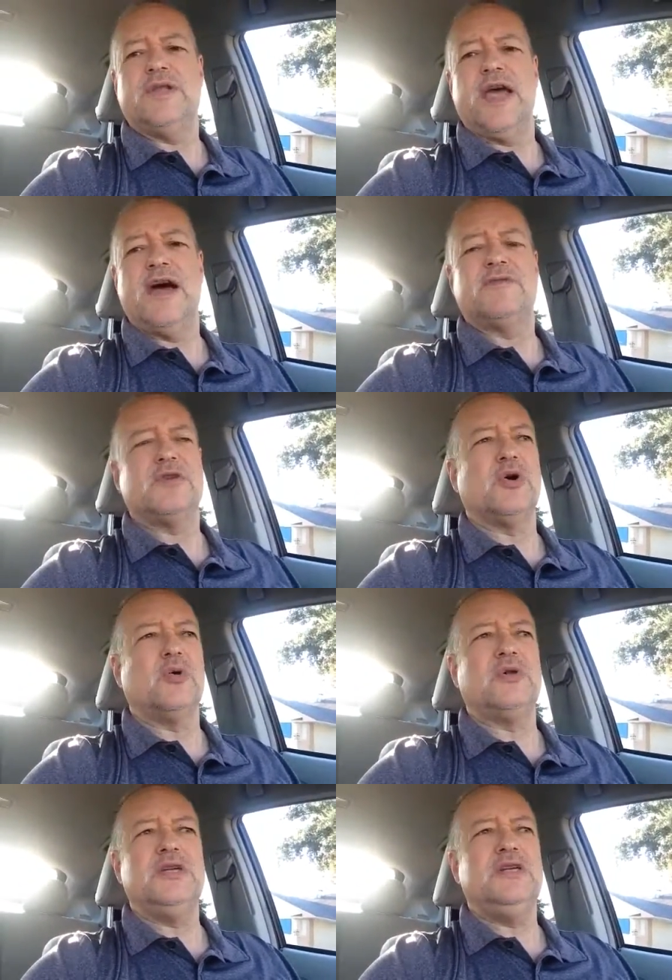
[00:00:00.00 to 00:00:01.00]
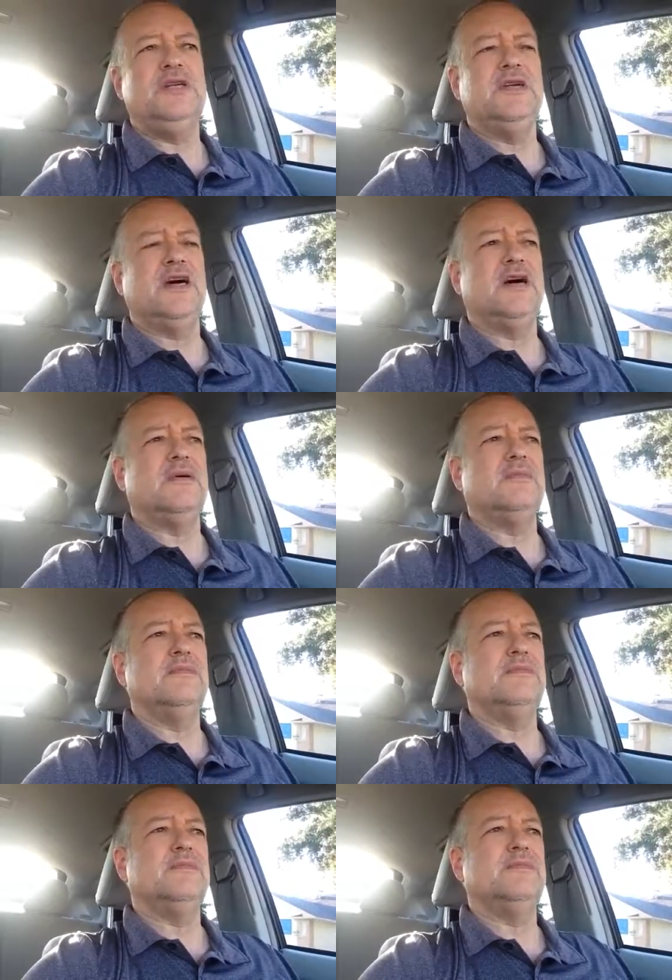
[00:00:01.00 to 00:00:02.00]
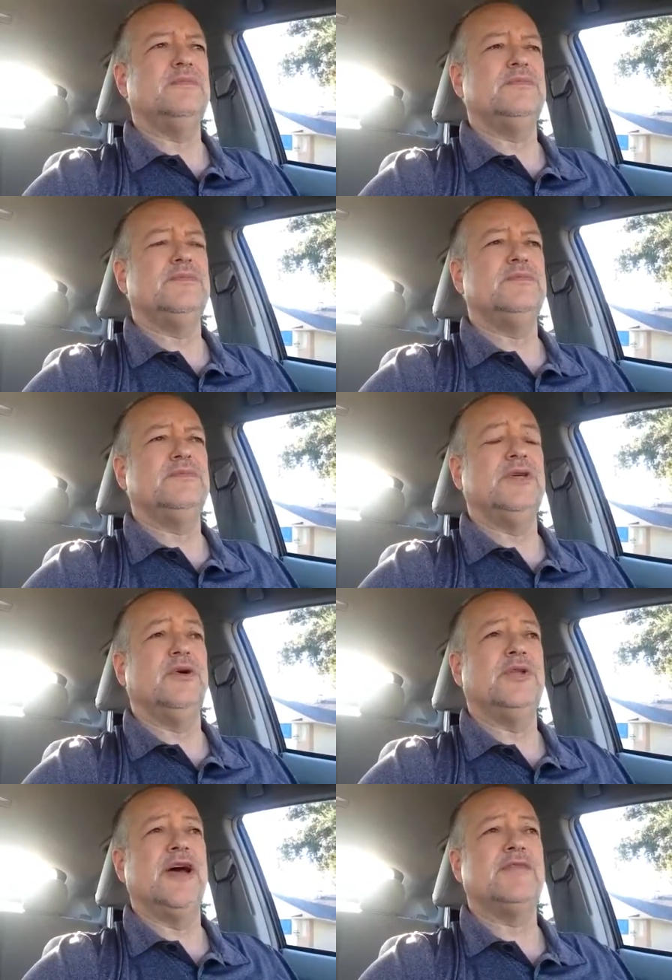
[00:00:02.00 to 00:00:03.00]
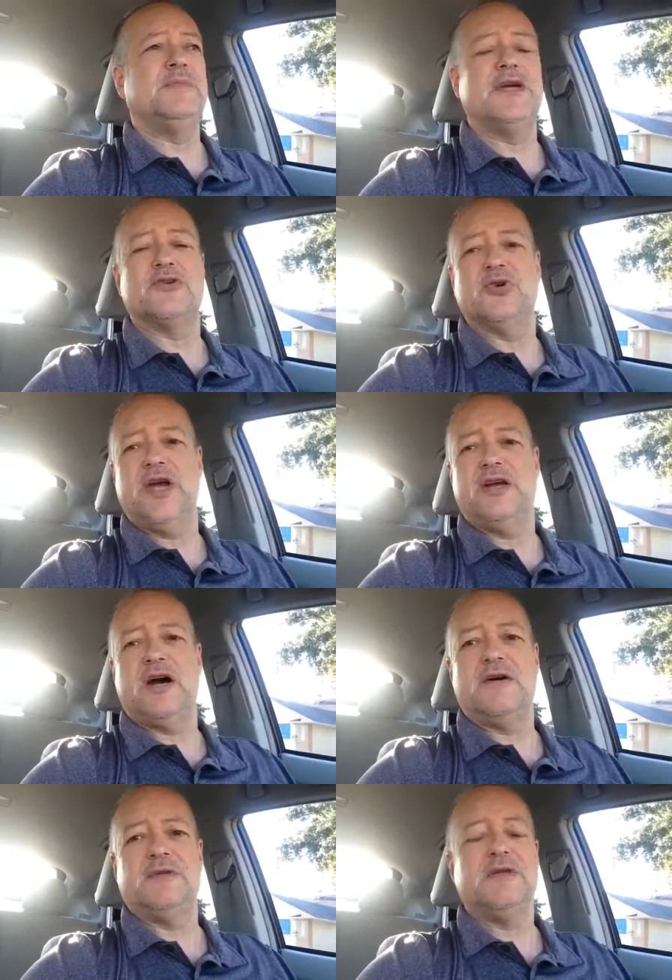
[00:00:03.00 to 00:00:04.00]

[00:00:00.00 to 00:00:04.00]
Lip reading: They have to totally, they have to make a trade-off,